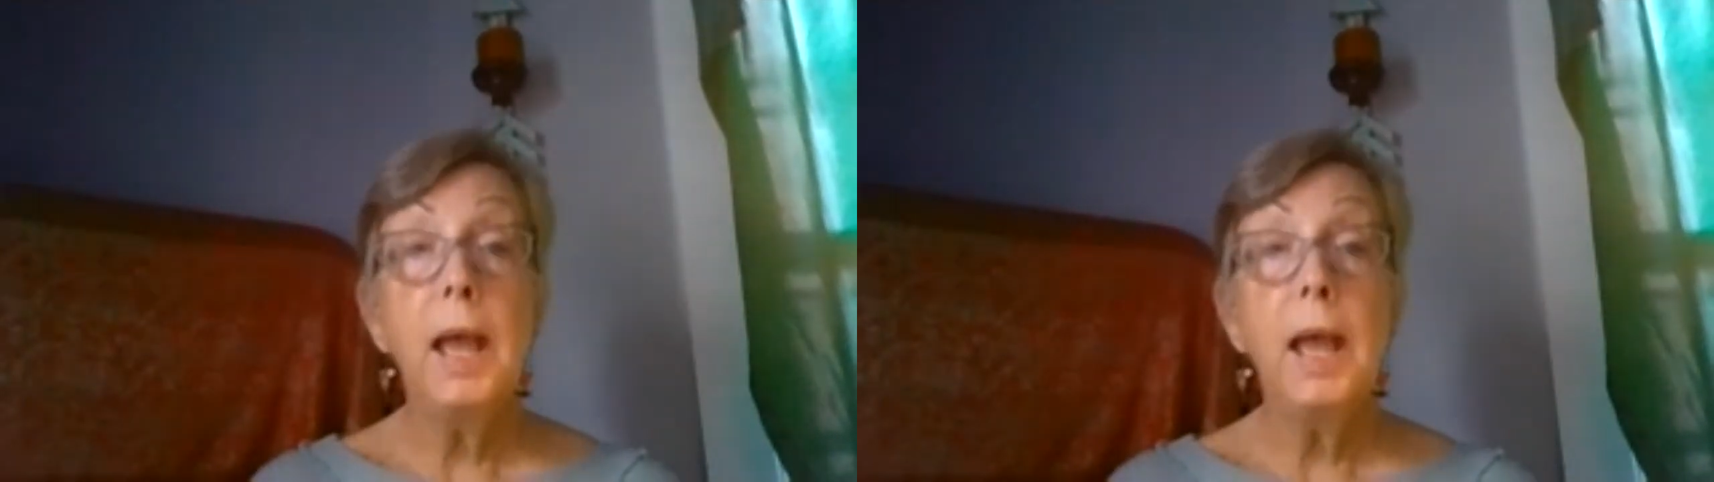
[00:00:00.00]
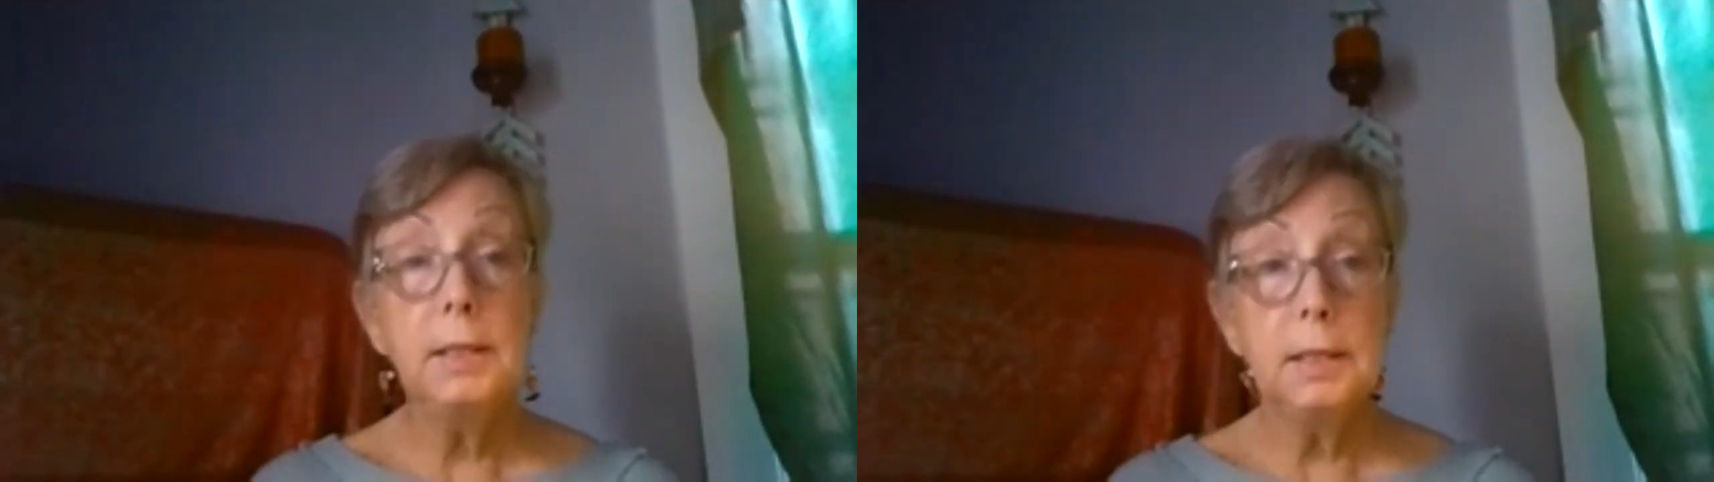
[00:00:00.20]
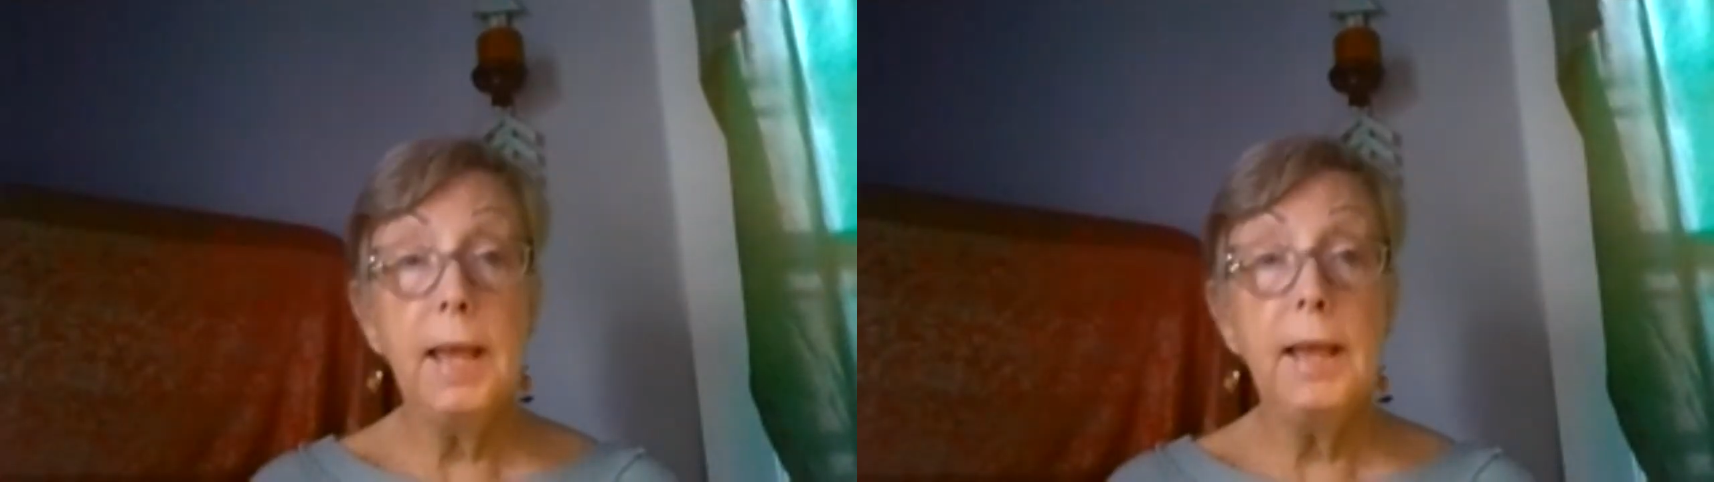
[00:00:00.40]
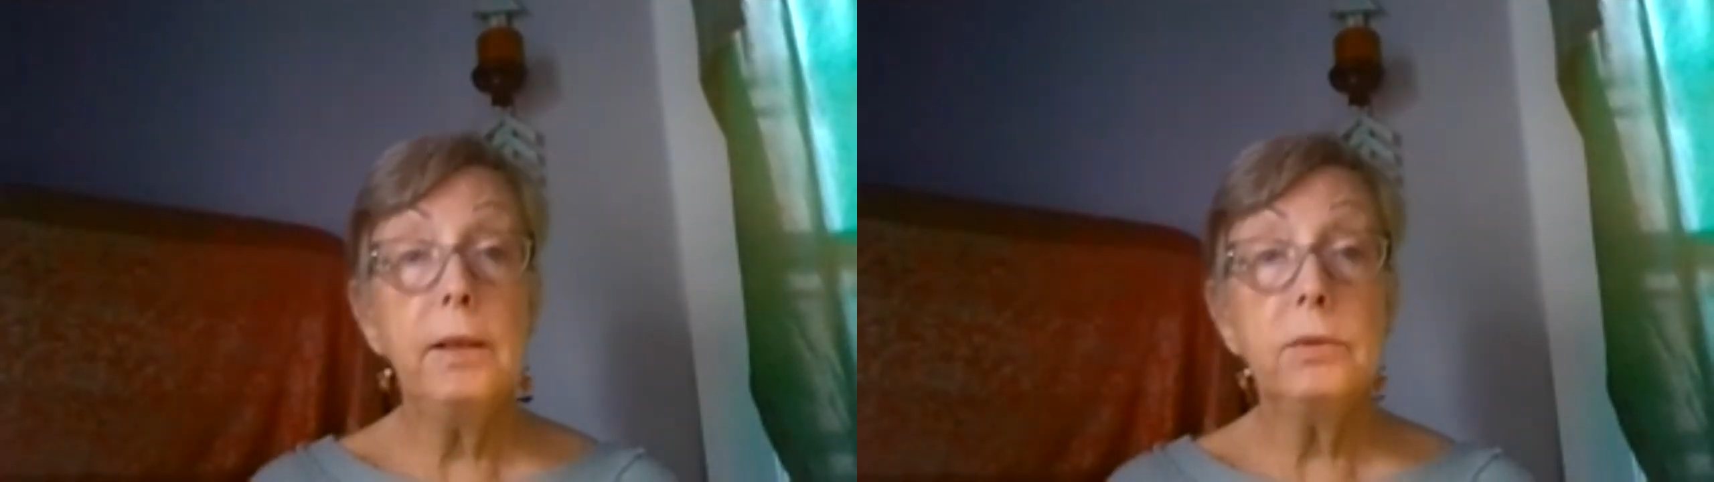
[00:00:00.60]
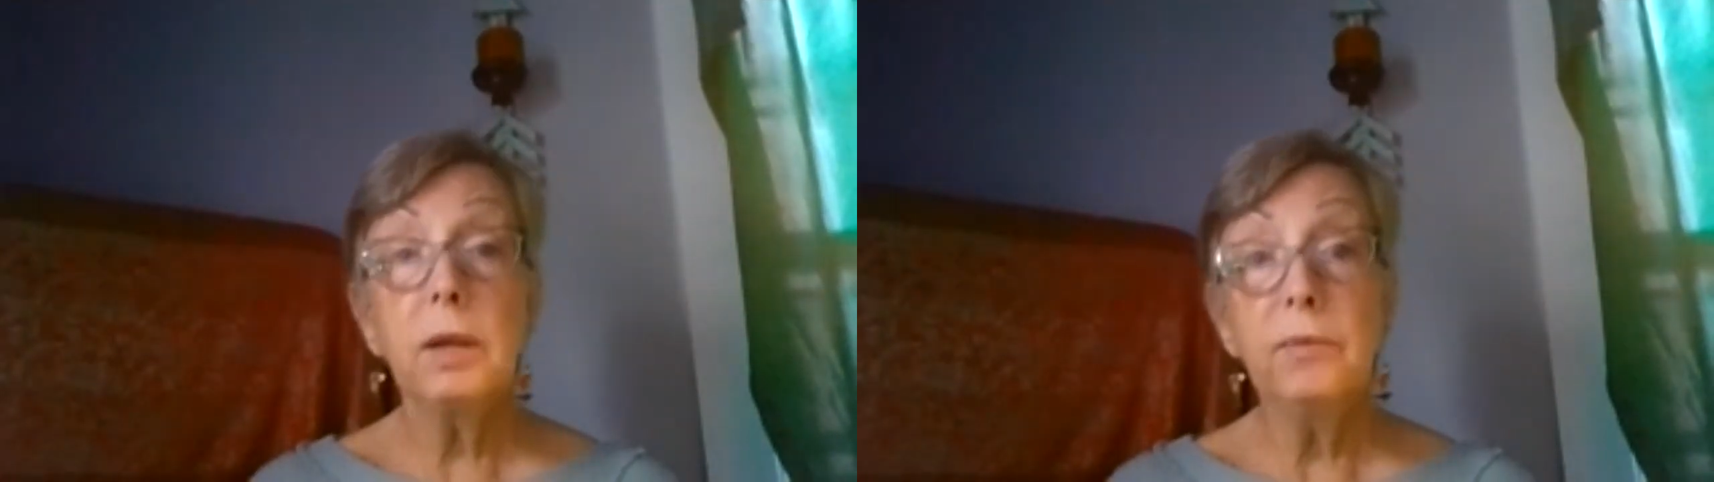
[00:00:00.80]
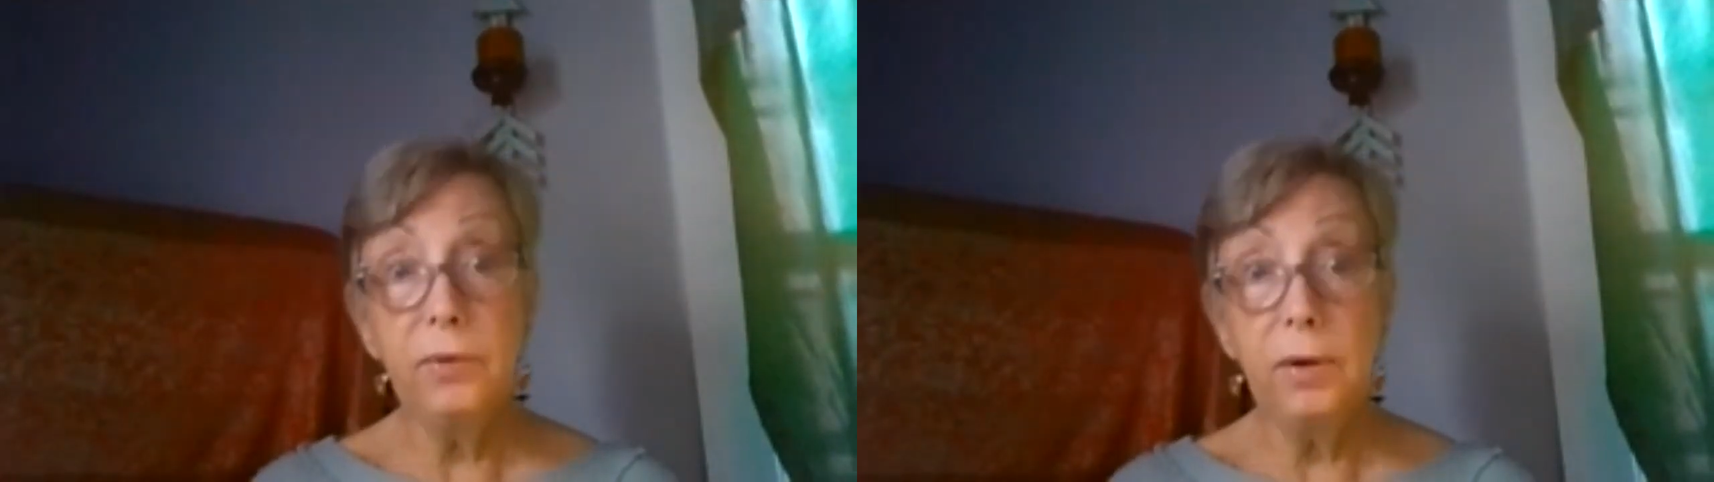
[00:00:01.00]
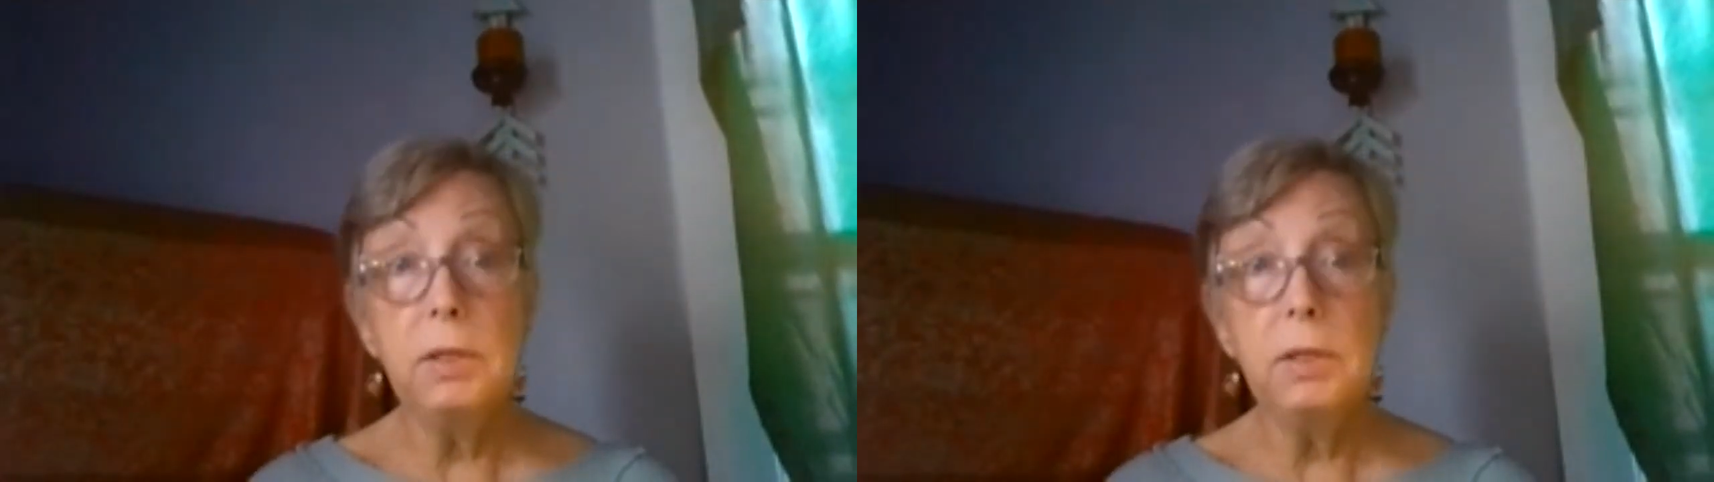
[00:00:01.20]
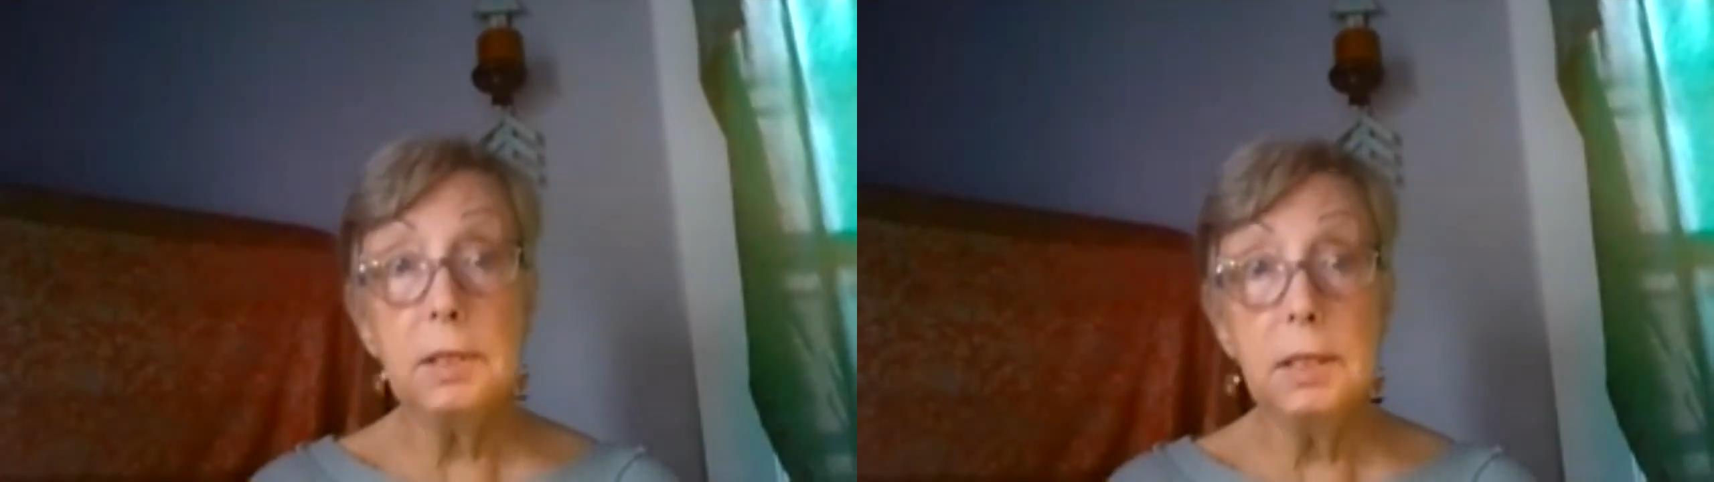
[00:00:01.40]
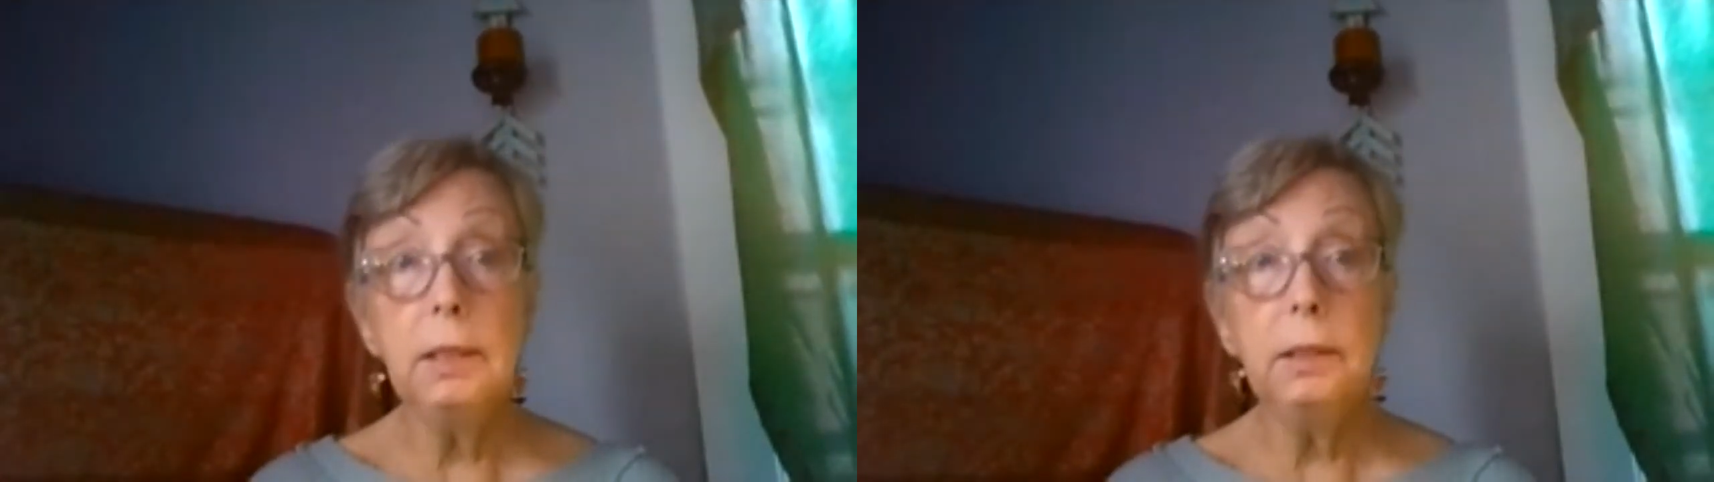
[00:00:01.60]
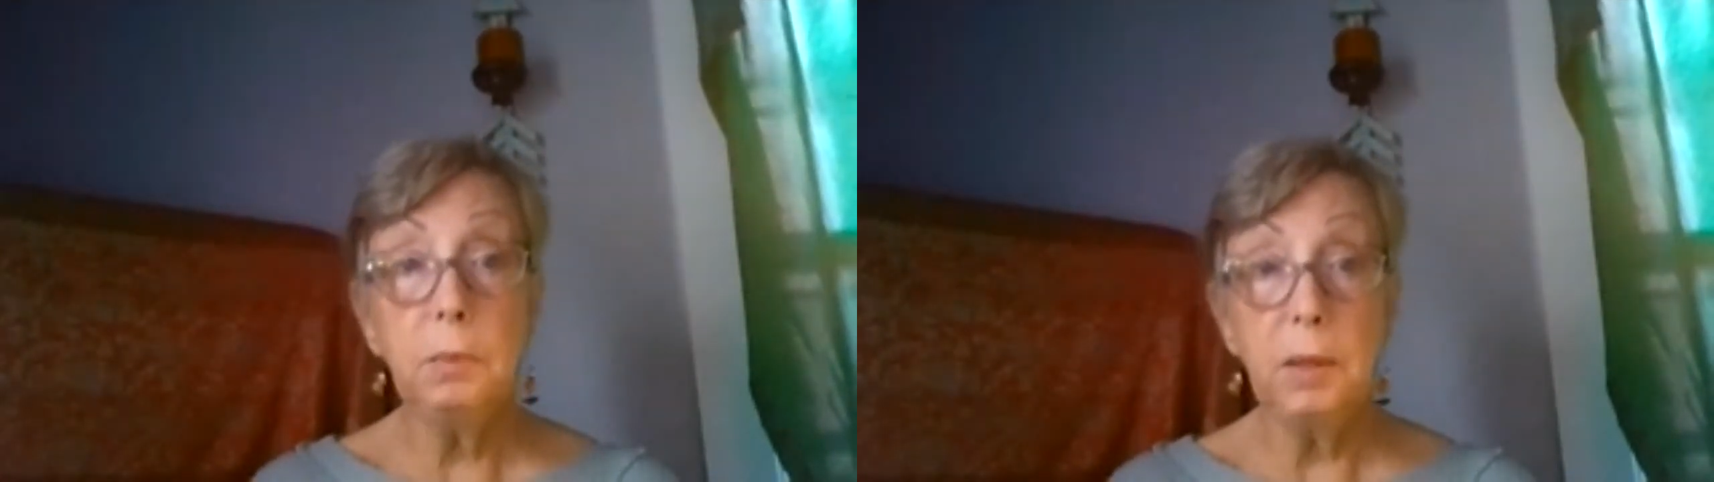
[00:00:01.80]
and tales of fairies
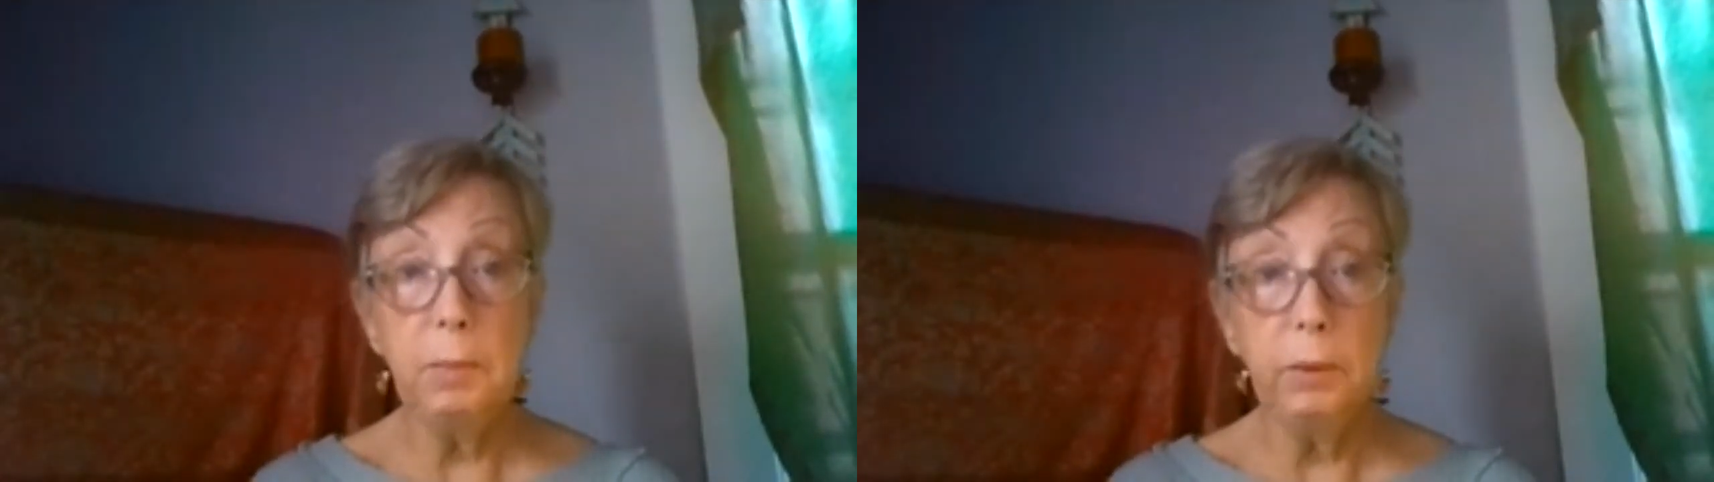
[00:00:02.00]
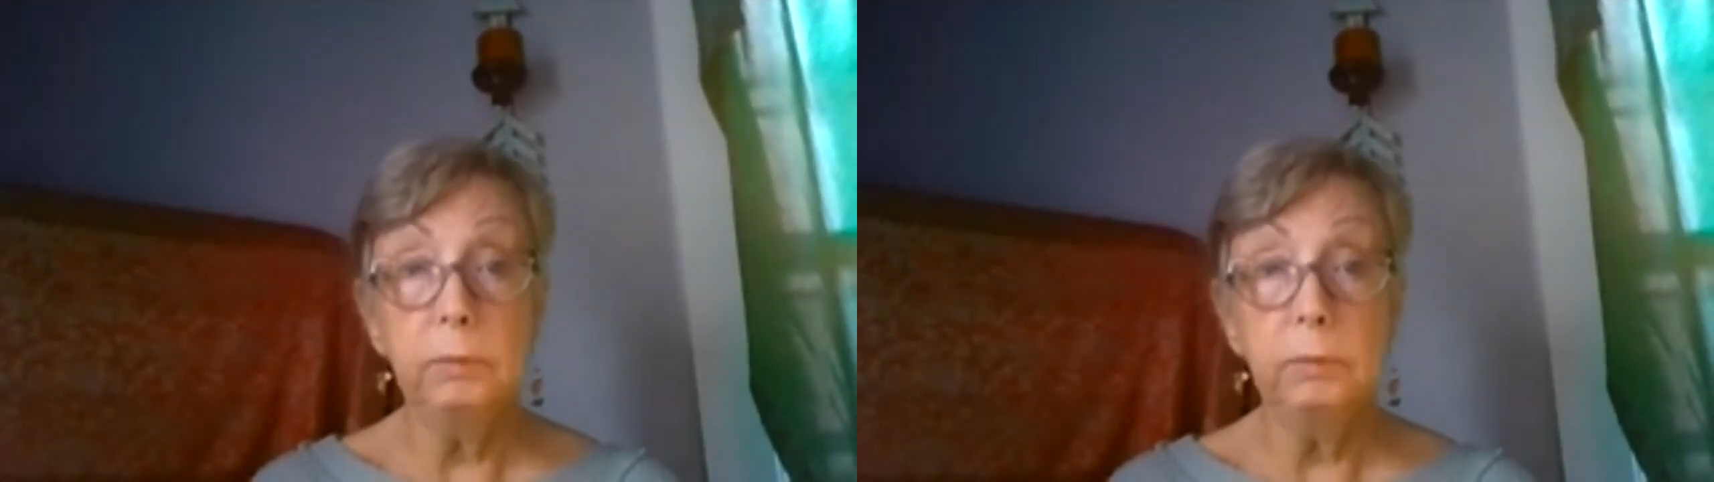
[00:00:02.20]
stealing people.